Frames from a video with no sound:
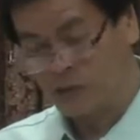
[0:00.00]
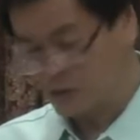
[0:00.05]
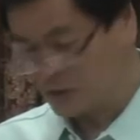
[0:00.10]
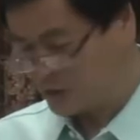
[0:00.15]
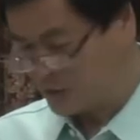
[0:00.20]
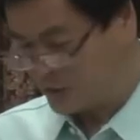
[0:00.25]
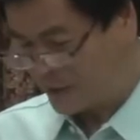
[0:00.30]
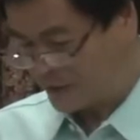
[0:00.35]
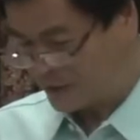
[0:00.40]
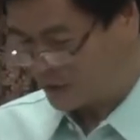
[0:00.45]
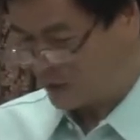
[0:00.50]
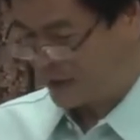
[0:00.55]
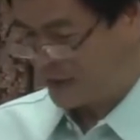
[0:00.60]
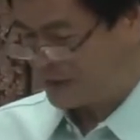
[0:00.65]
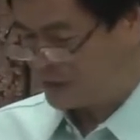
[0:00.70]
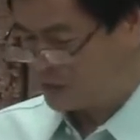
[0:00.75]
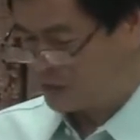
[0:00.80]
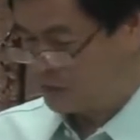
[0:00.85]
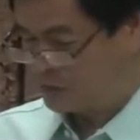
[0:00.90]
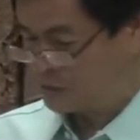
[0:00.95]

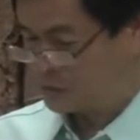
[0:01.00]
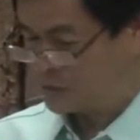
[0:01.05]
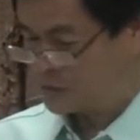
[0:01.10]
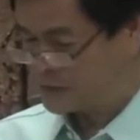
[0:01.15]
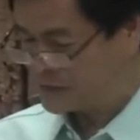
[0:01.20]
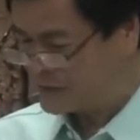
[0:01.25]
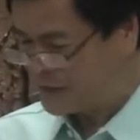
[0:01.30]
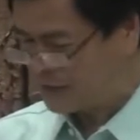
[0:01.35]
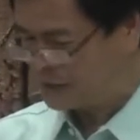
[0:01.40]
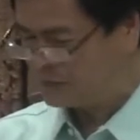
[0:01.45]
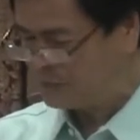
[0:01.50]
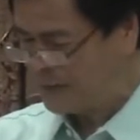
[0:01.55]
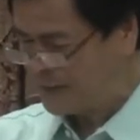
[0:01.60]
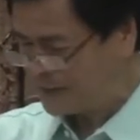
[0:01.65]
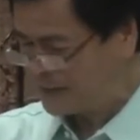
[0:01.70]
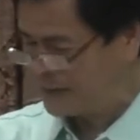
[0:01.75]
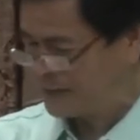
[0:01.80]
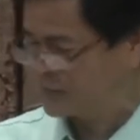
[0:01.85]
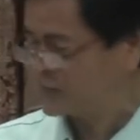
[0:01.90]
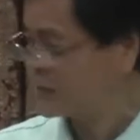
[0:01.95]
congratulate you for not
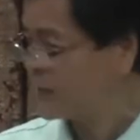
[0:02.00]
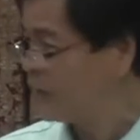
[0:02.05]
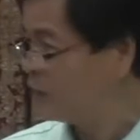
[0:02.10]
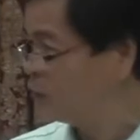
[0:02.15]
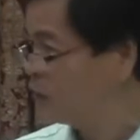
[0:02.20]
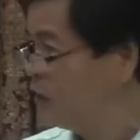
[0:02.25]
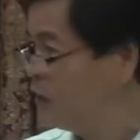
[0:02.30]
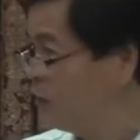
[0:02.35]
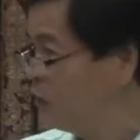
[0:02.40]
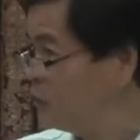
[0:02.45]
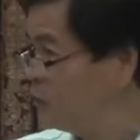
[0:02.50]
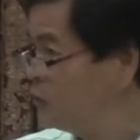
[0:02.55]
making a sound.